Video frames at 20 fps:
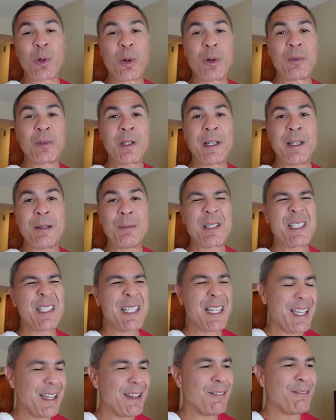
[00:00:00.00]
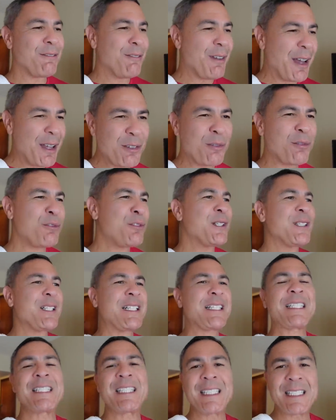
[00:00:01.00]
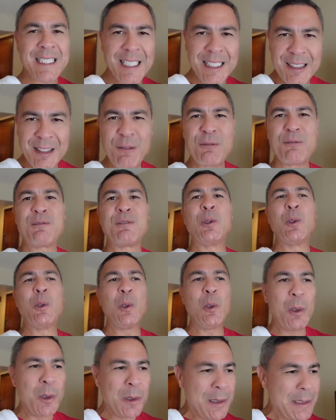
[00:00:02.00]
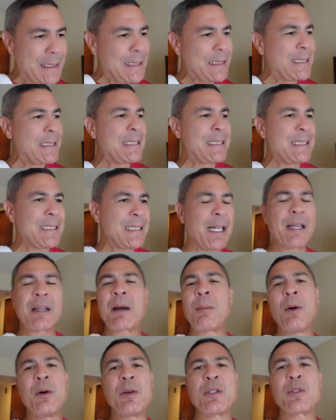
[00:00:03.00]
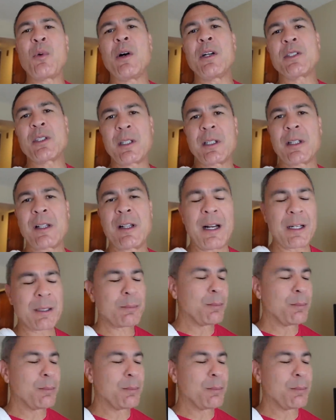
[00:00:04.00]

overnight because I don't feel like I could get the full, like I'm always watching the clock.